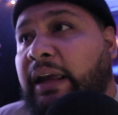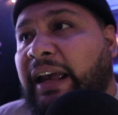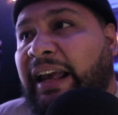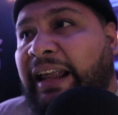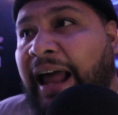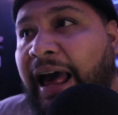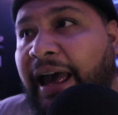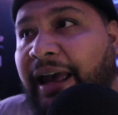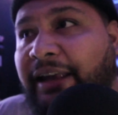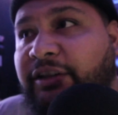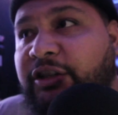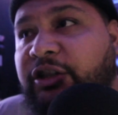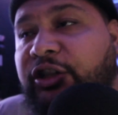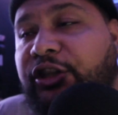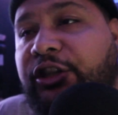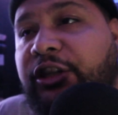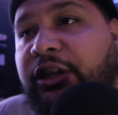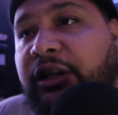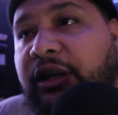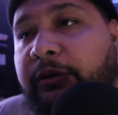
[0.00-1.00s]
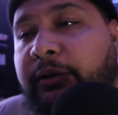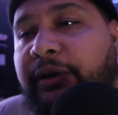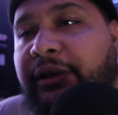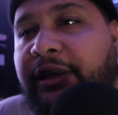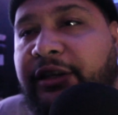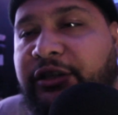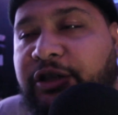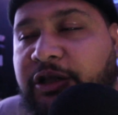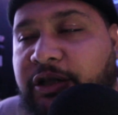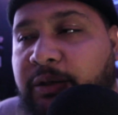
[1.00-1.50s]
And I had this shitty
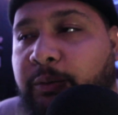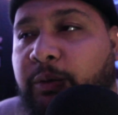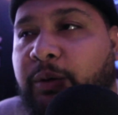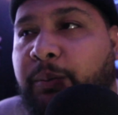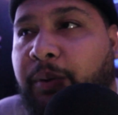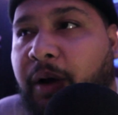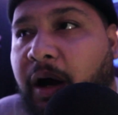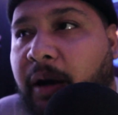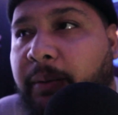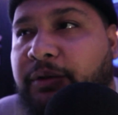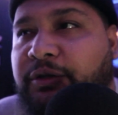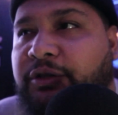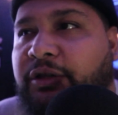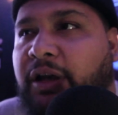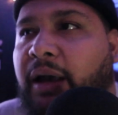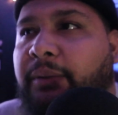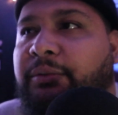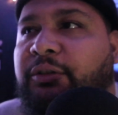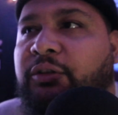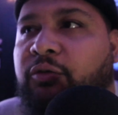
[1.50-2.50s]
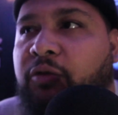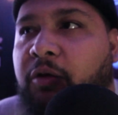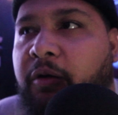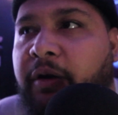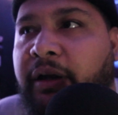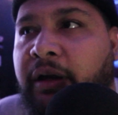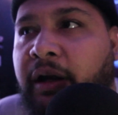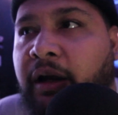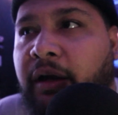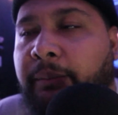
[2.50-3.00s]
relationship with barbershops
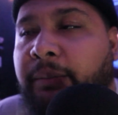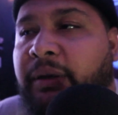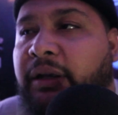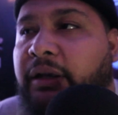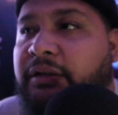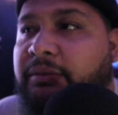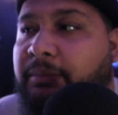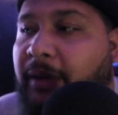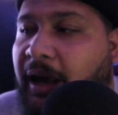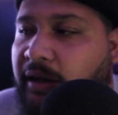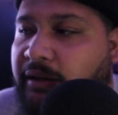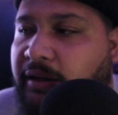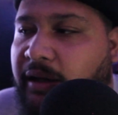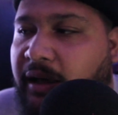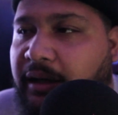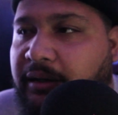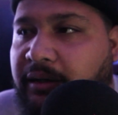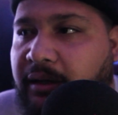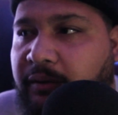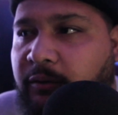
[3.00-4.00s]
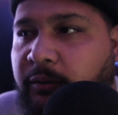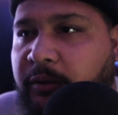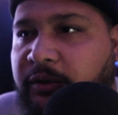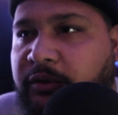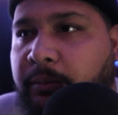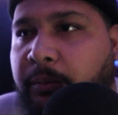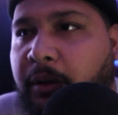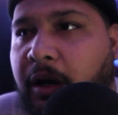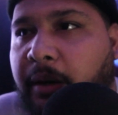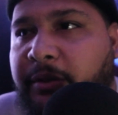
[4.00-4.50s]
growing up because my dad never went
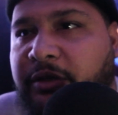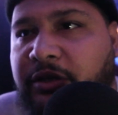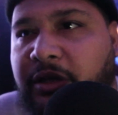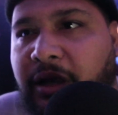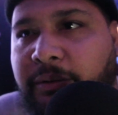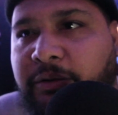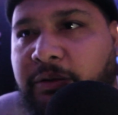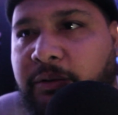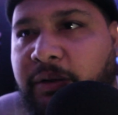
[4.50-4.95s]
to barbershops,